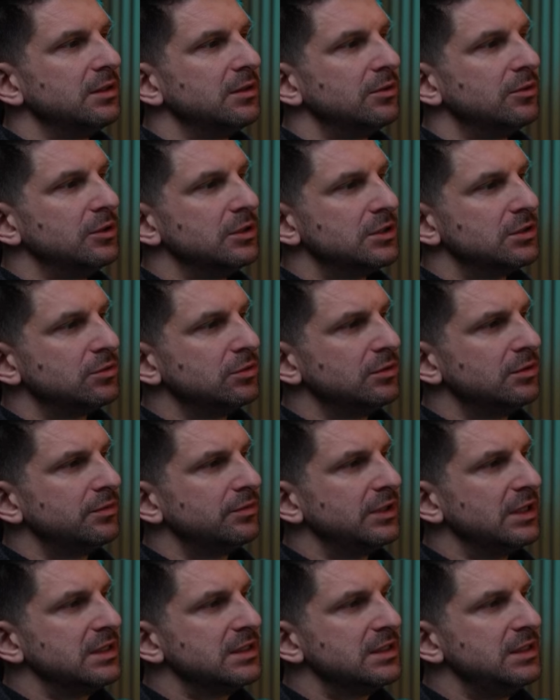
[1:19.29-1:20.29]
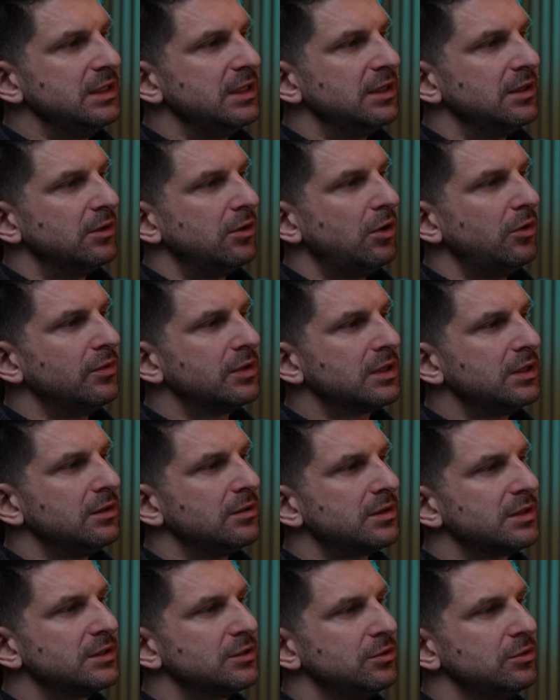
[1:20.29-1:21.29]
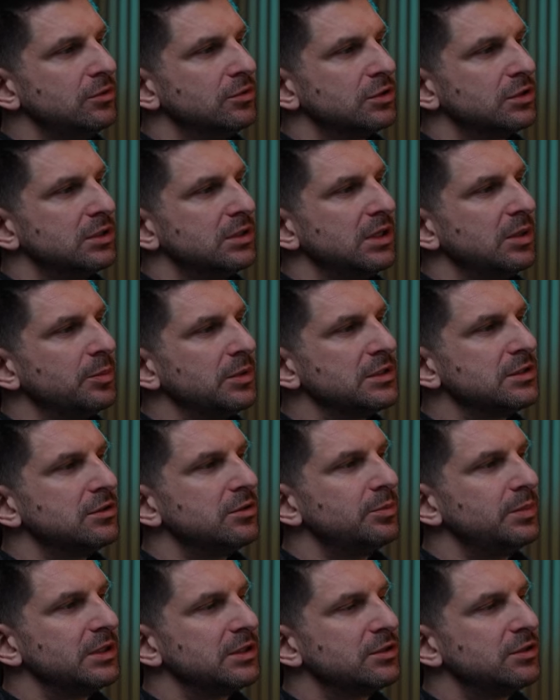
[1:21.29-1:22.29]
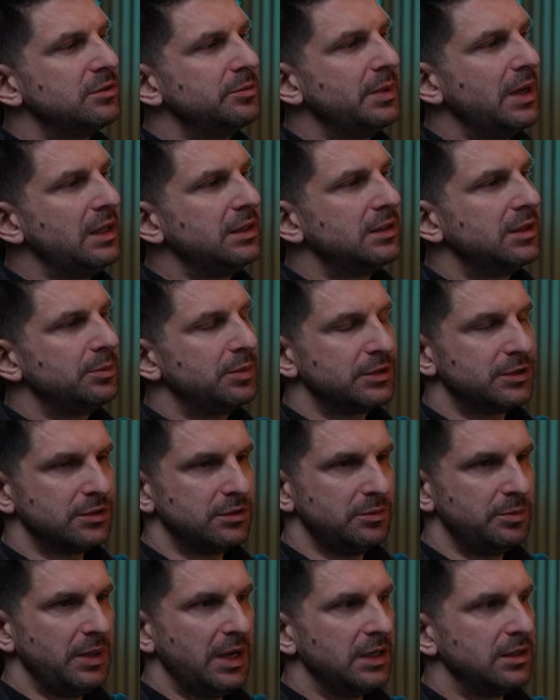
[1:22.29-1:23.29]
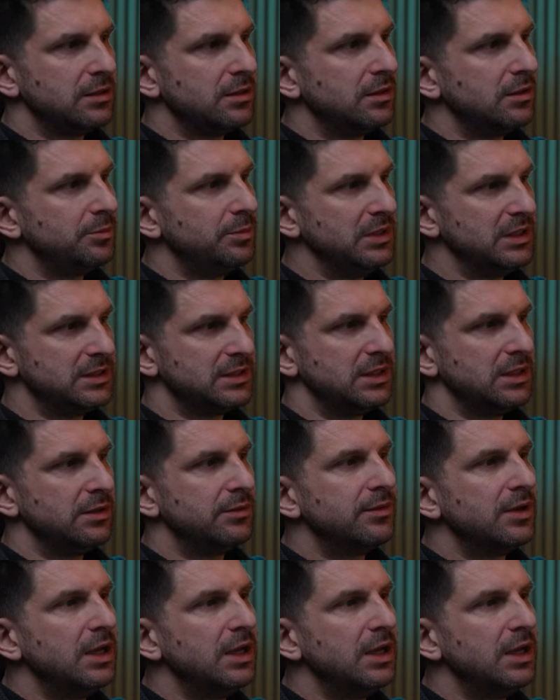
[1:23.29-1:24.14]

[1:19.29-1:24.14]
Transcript: Here we have the overall resolution, which is stated as 505 x 505 pixels.